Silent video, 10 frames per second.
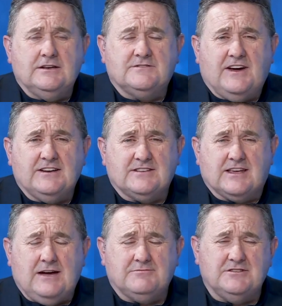as far as
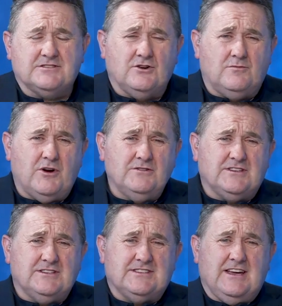the captain, Scott
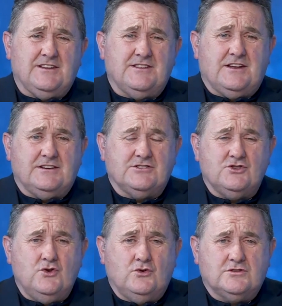Brown's concerned, there
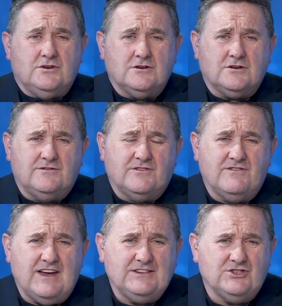is no talk of
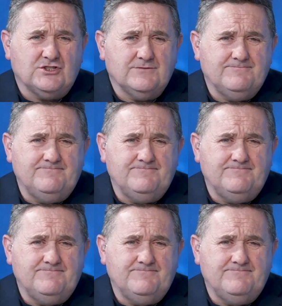revenge.